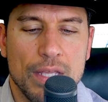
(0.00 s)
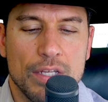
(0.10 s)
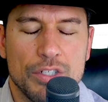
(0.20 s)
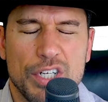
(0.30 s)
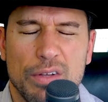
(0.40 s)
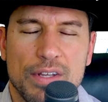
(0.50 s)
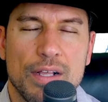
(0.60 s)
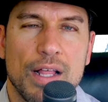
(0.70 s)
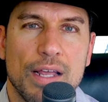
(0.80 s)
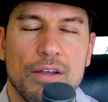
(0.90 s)
shell
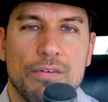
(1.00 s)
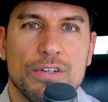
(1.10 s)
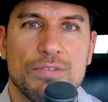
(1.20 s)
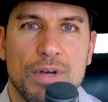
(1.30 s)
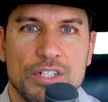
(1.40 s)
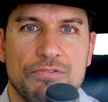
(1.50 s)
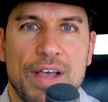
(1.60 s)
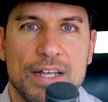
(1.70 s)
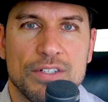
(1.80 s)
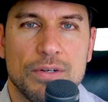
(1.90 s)
decline curve is much
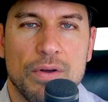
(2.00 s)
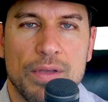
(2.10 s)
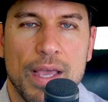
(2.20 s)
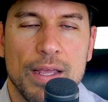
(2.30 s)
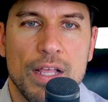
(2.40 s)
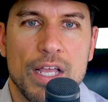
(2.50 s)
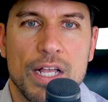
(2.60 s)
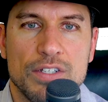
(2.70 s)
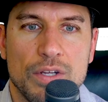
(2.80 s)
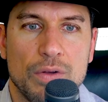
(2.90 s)
faster, okay?
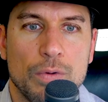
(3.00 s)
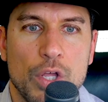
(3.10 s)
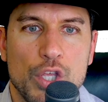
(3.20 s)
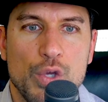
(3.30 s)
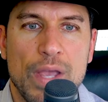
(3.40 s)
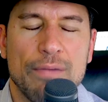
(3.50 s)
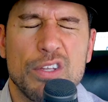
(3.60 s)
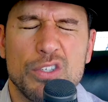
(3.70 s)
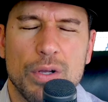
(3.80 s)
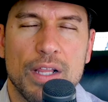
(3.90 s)
And so you have
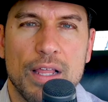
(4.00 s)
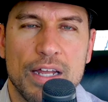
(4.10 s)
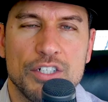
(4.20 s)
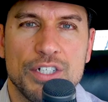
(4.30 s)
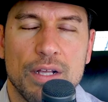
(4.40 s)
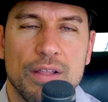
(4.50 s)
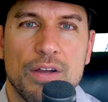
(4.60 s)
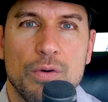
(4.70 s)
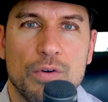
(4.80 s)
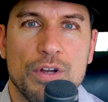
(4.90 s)
to drill a lot of shell in
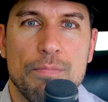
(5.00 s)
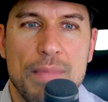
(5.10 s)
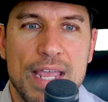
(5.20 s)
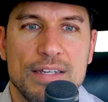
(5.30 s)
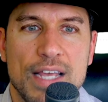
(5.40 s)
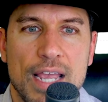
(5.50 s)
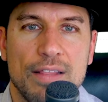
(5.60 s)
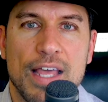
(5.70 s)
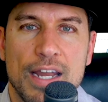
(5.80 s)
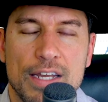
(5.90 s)
order to
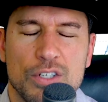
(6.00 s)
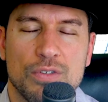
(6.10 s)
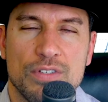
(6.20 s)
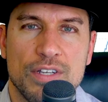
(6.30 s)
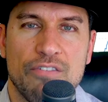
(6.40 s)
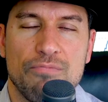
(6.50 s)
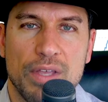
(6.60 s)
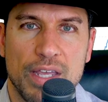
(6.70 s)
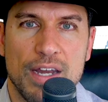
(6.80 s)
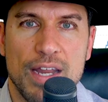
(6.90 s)
maintain that additional 7
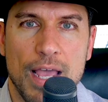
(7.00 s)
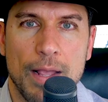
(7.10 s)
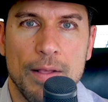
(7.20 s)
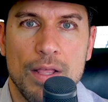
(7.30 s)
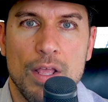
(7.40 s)
million a day.